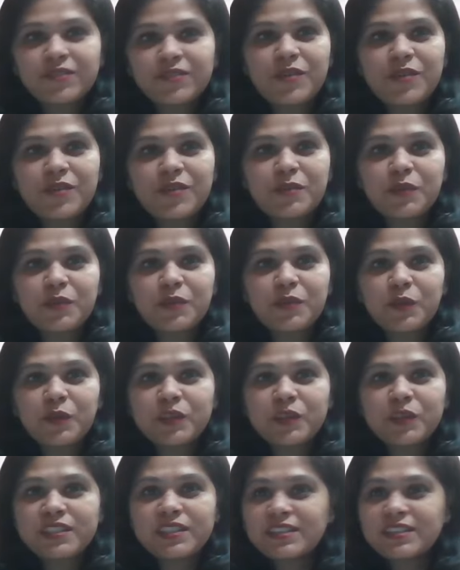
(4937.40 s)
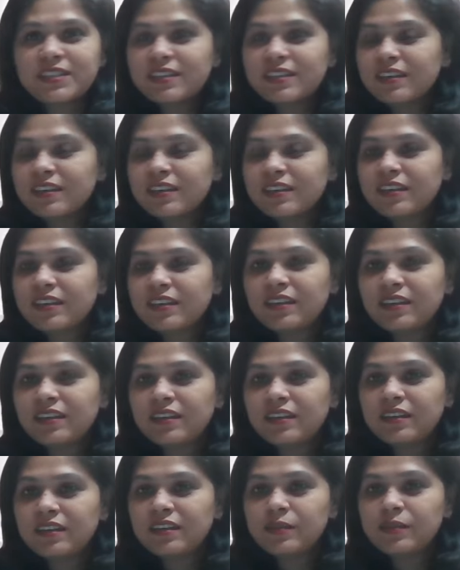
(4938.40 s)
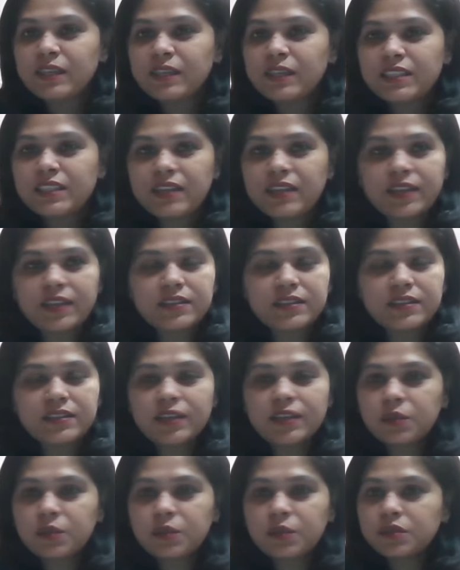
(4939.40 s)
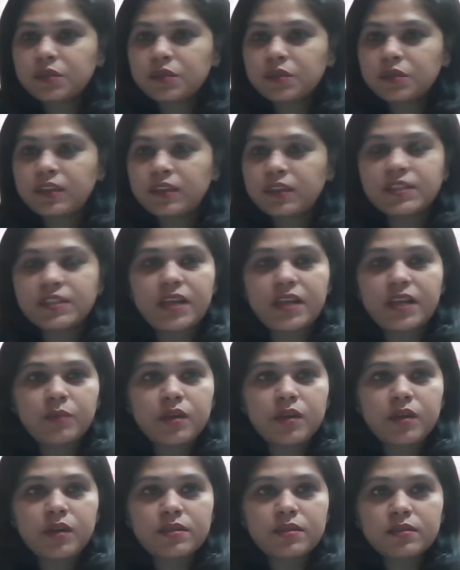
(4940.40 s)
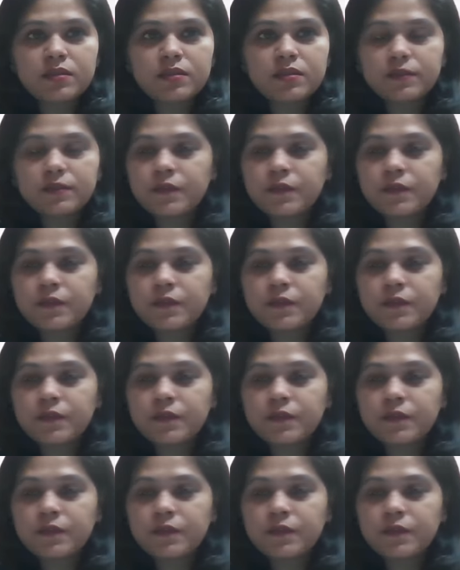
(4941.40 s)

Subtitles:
from the viewers. Please write it down in the chat box.